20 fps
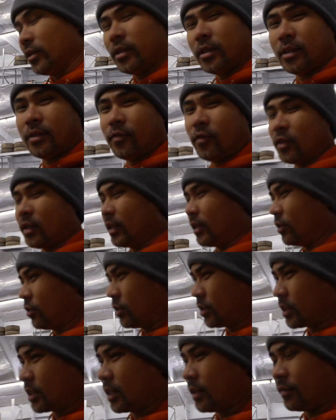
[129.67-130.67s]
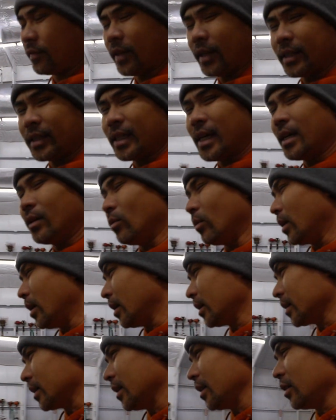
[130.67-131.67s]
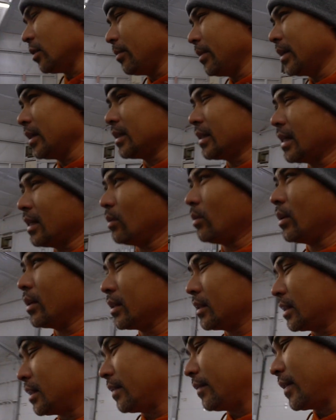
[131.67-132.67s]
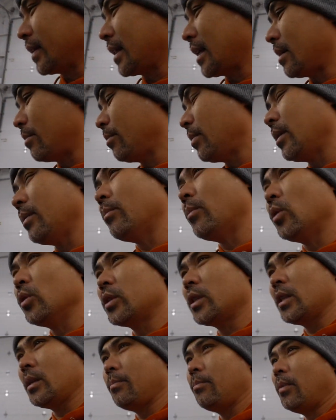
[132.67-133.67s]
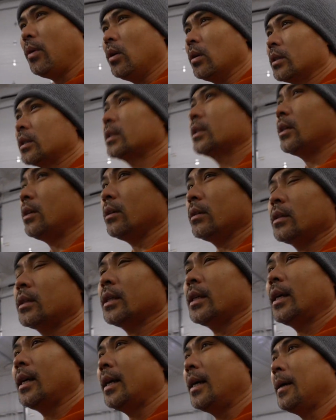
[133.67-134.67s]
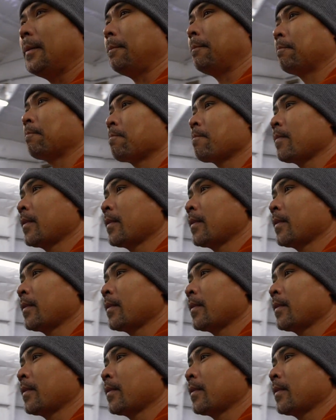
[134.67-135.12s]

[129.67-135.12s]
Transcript: for little stuff like sidewalks a little bit of sidewalk and stuff like that but mostly bulk salt um,